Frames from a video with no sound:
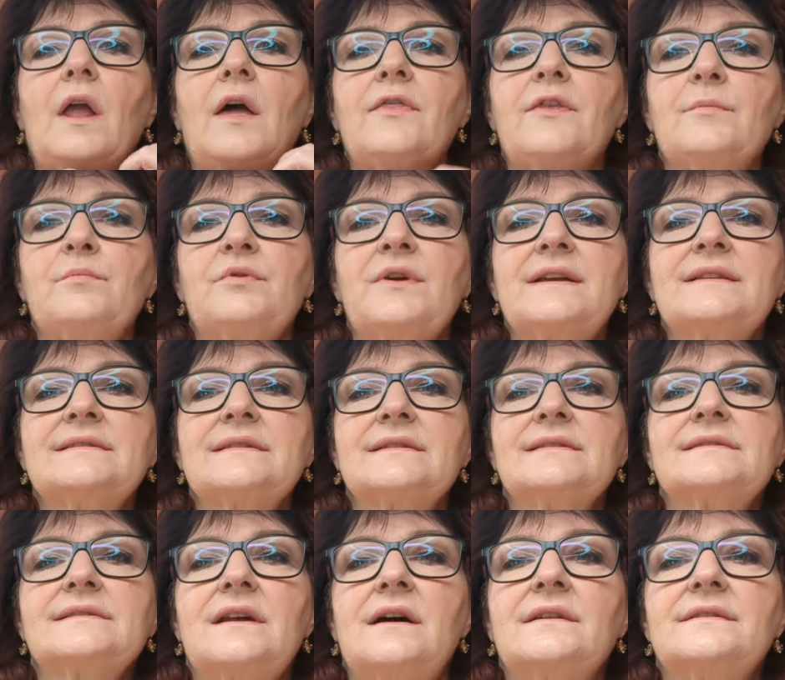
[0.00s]
the presser
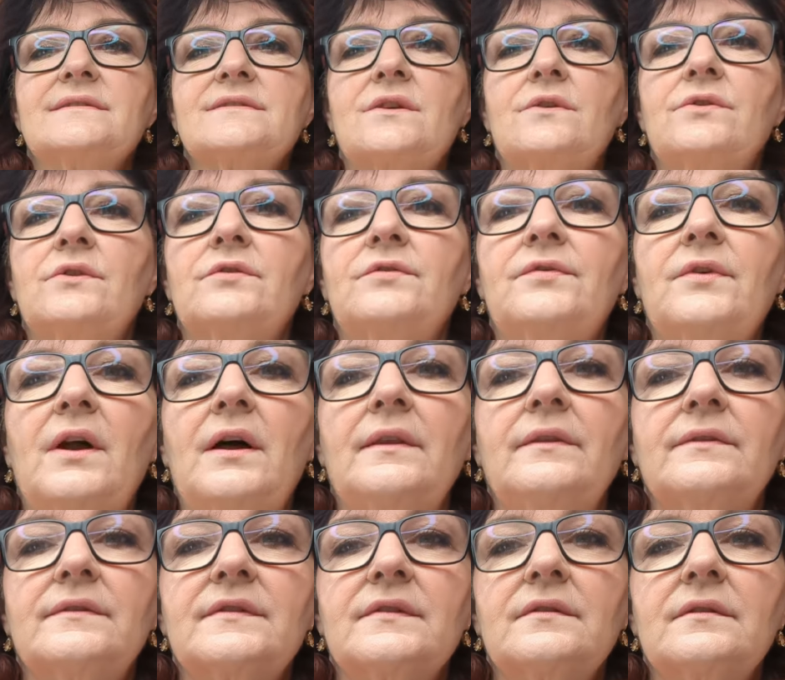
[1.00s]
studs on the
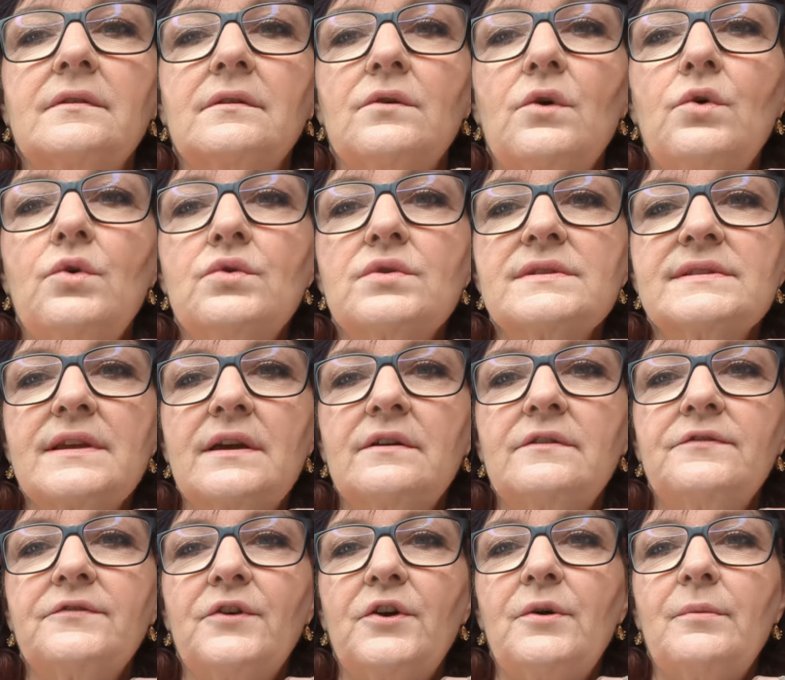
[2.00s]
front, also
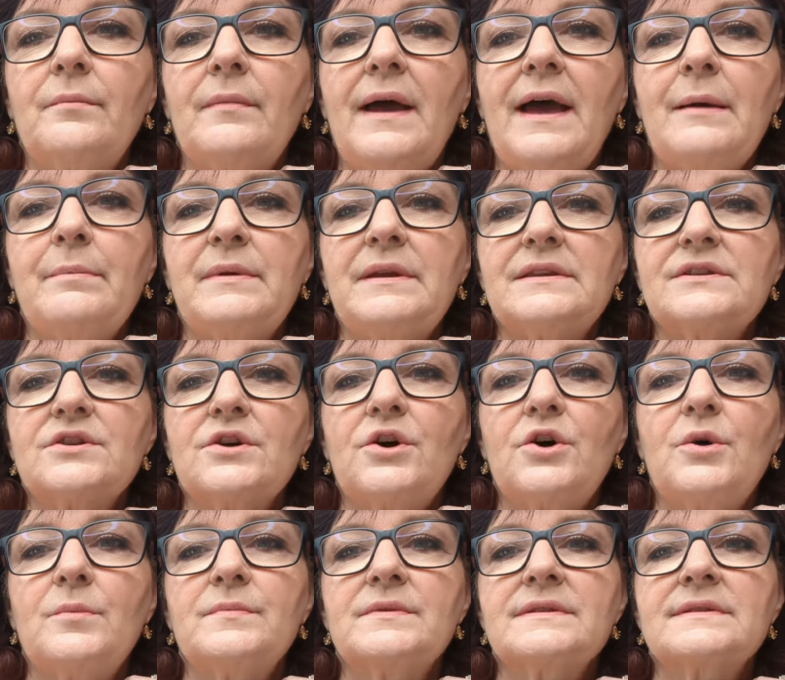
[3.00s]
from Abbey
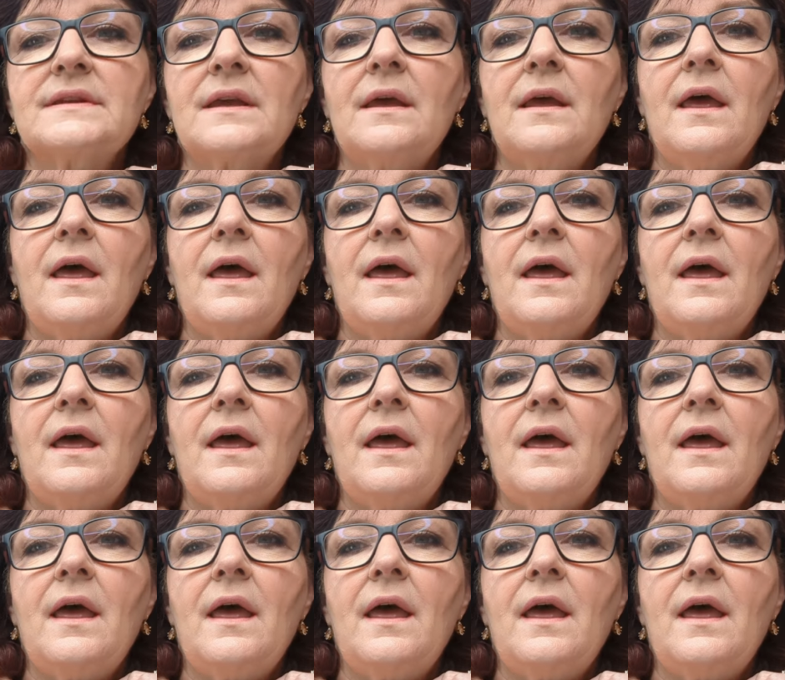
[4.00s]
Tops.